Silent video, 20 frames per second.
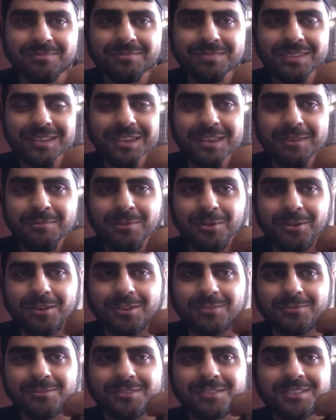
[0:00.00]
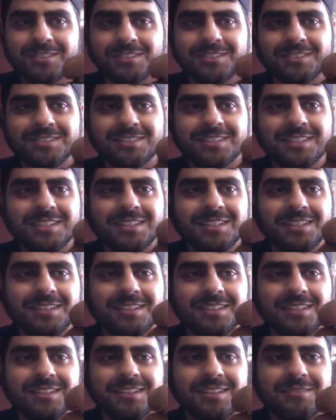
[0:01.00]
keyboard was
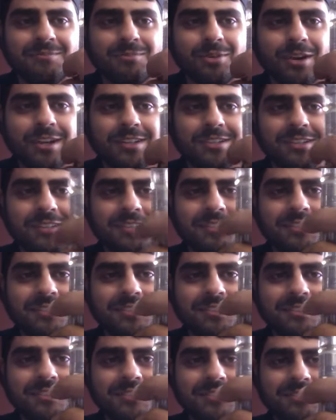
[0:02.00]
precious.